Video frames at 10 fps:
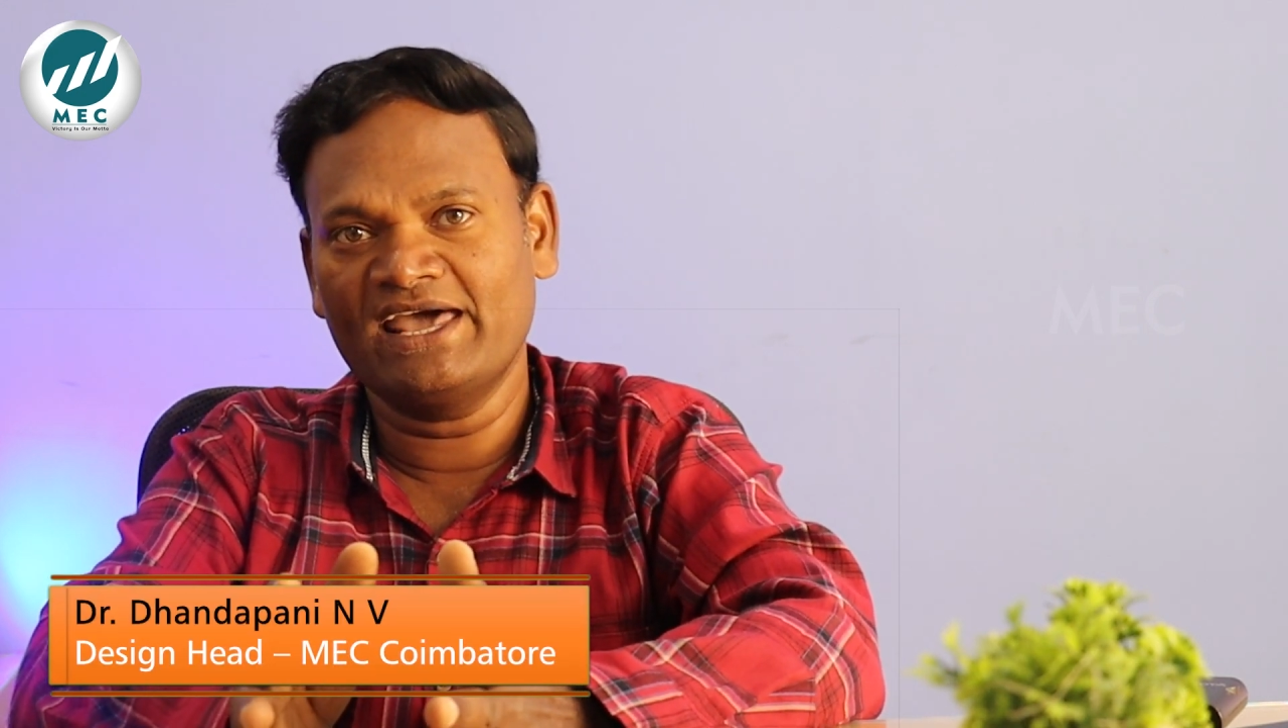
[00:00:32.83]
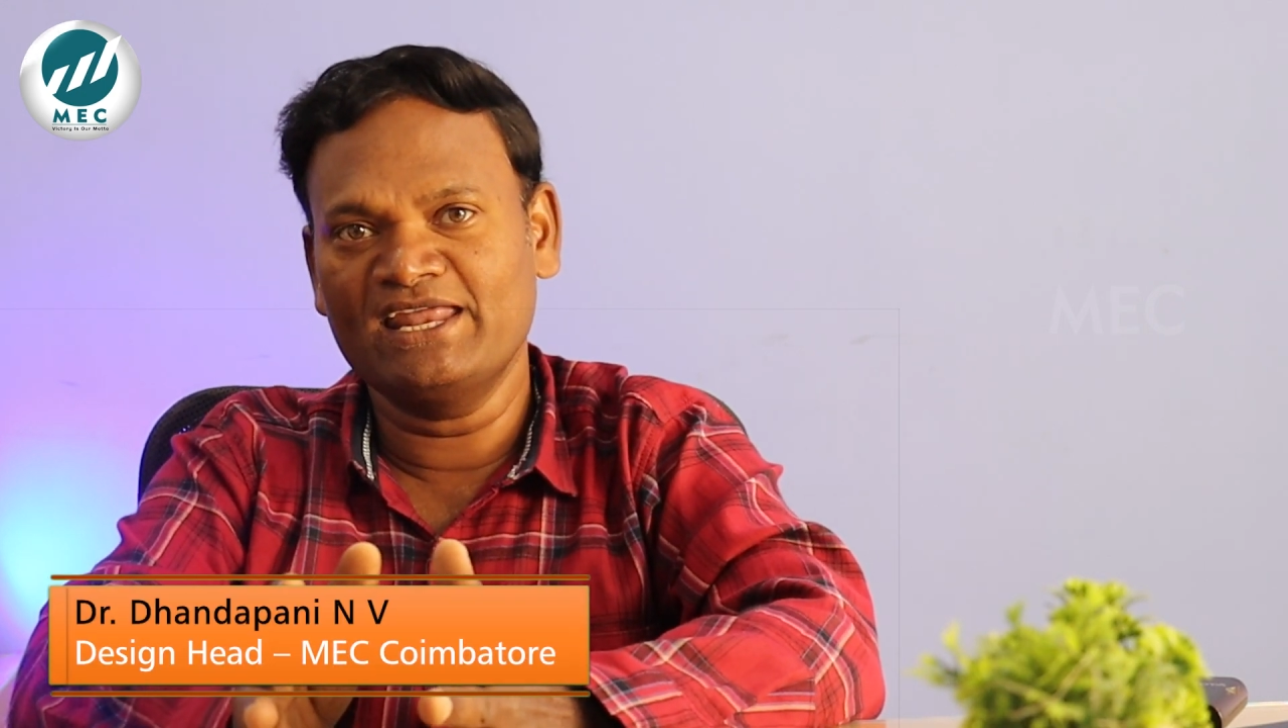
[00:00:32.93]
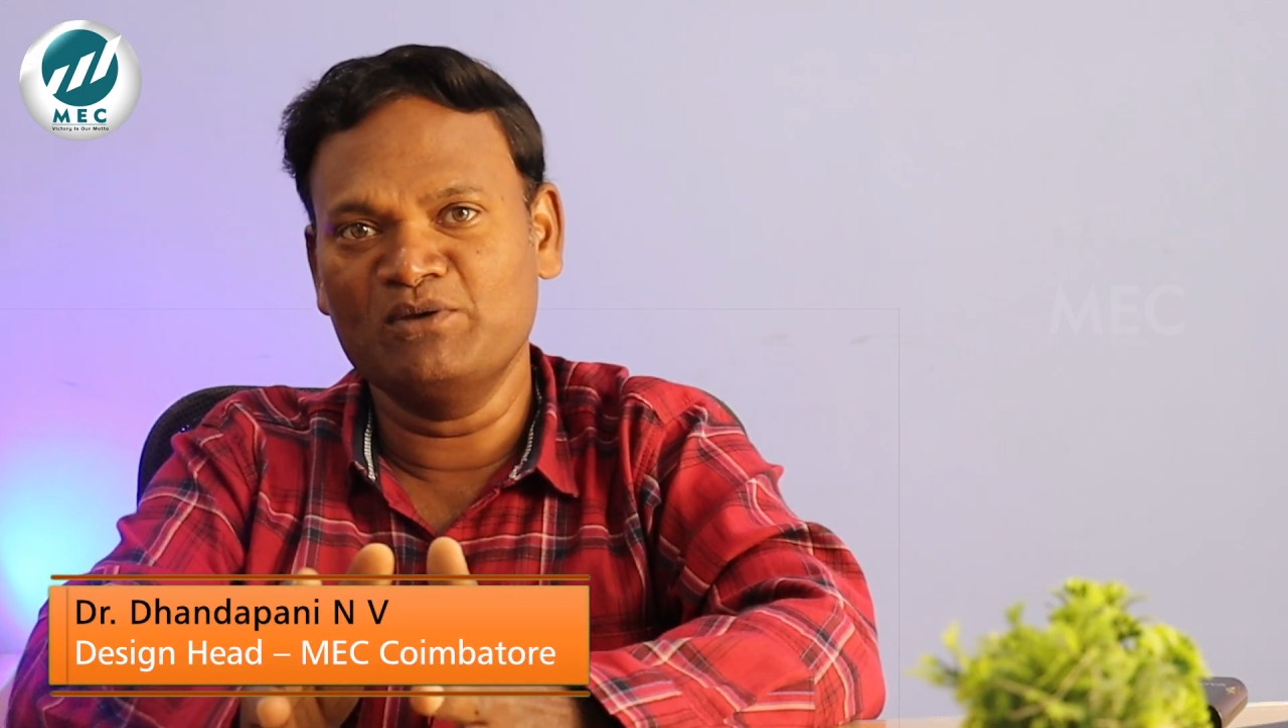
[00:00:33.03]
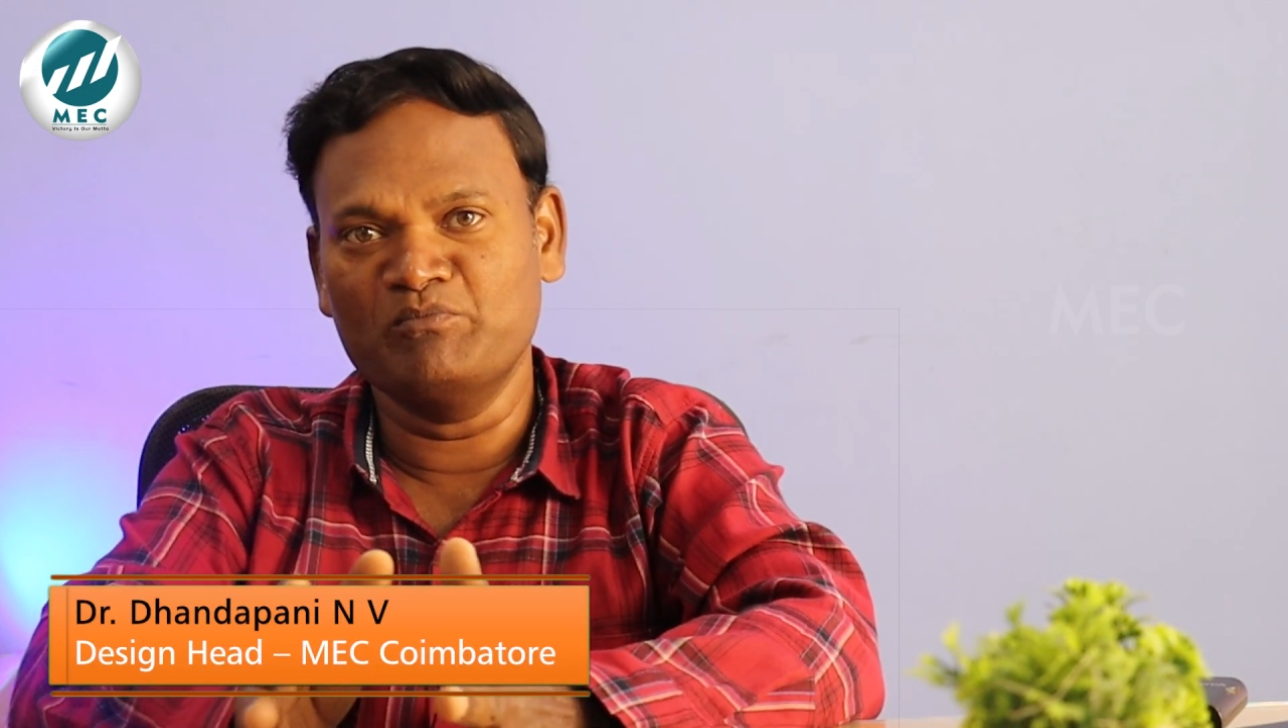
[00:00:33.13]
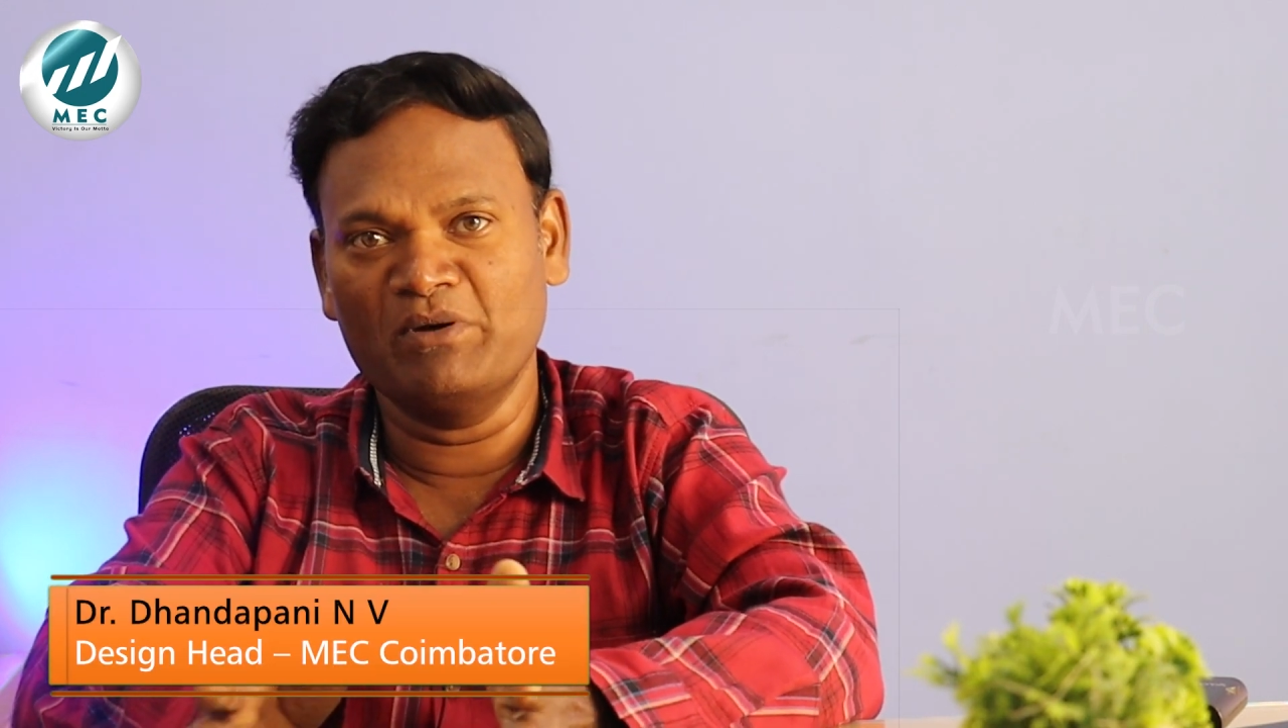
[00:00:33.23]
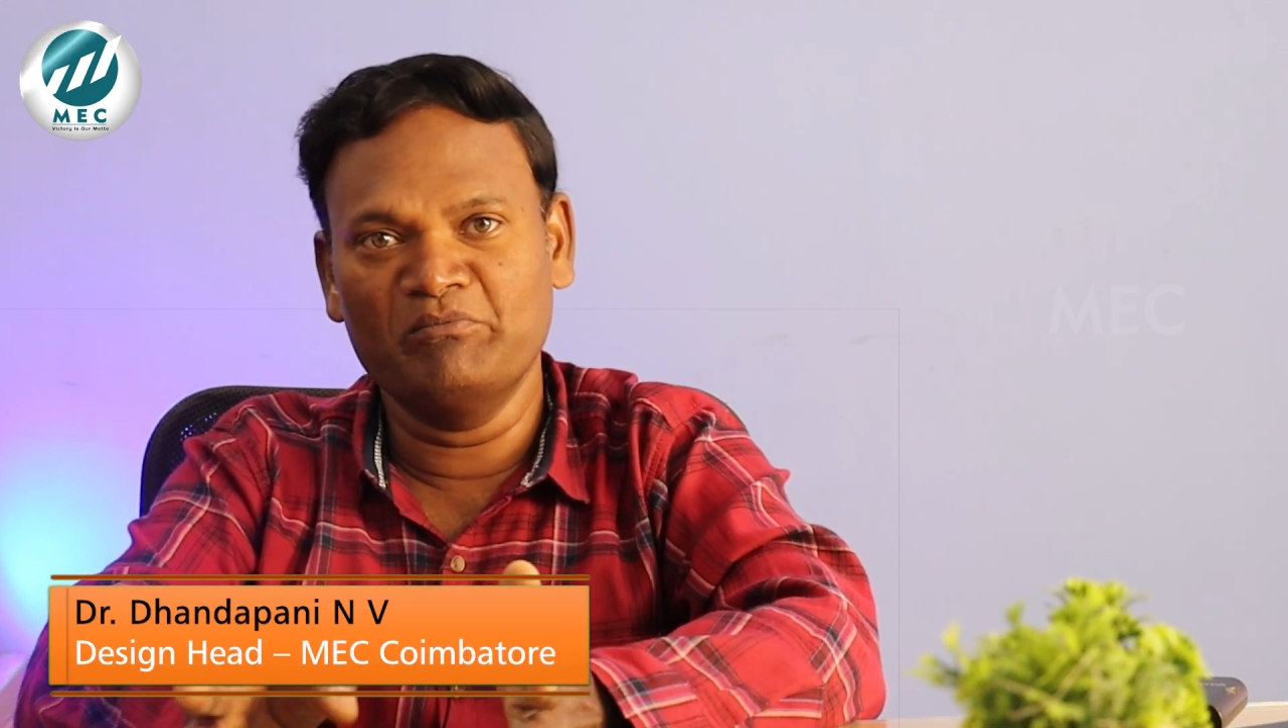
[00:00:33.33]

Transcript: carrying